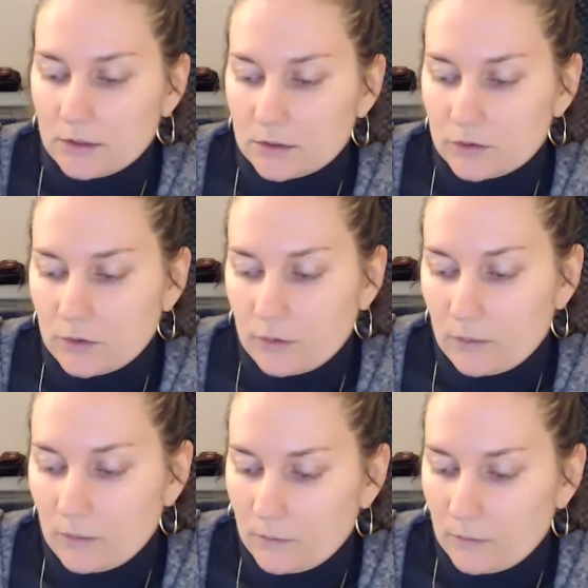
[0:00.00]

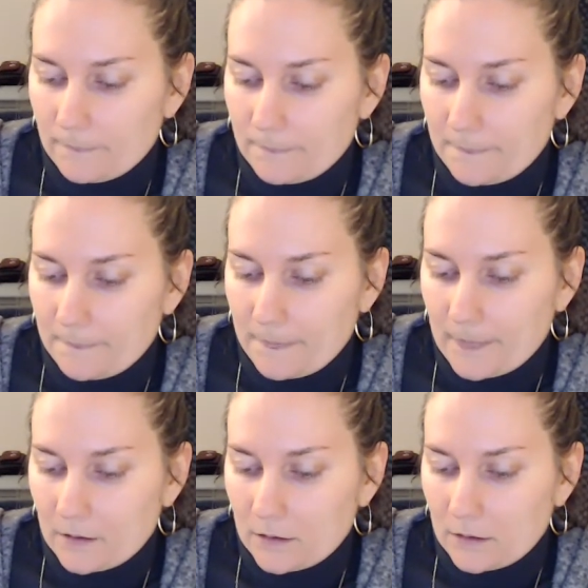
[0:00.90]
So
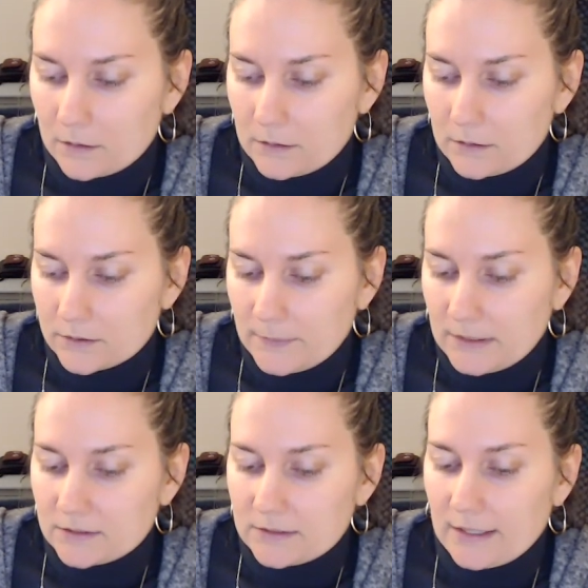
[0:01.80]
this
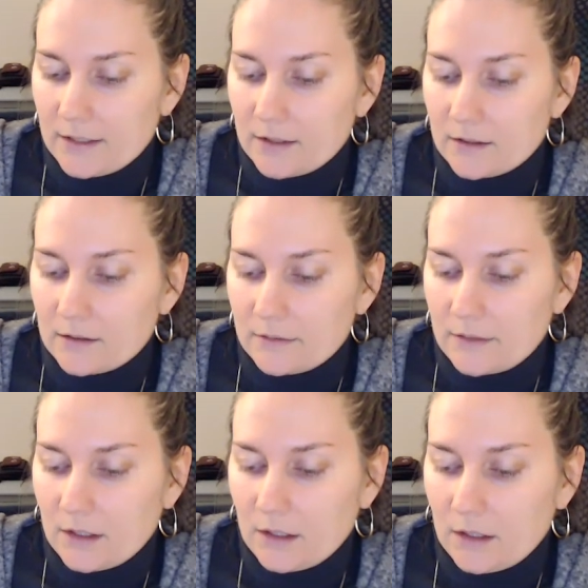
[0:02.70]
means that
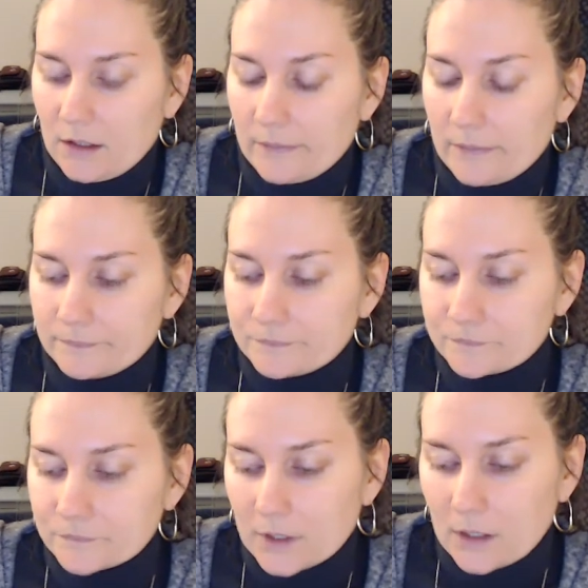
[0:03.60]
the
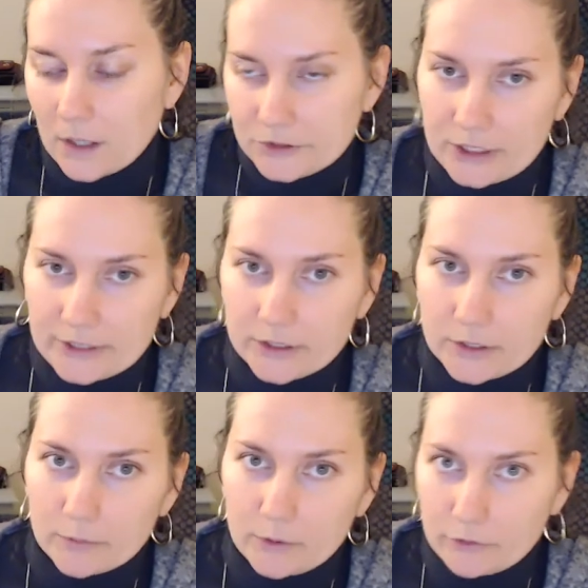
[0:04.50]

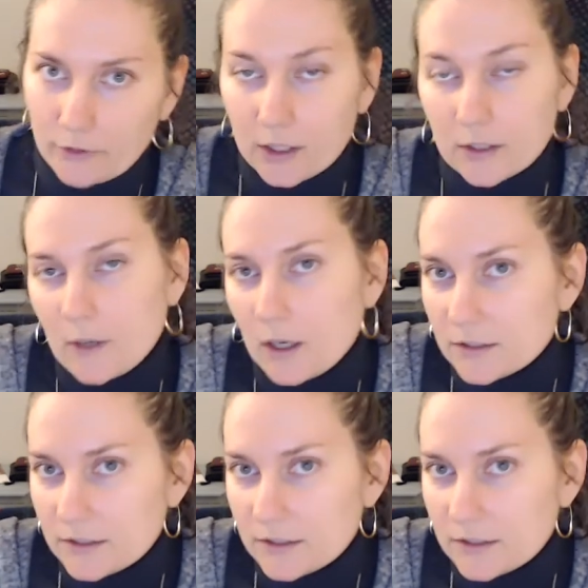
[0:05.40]
contractor will forward all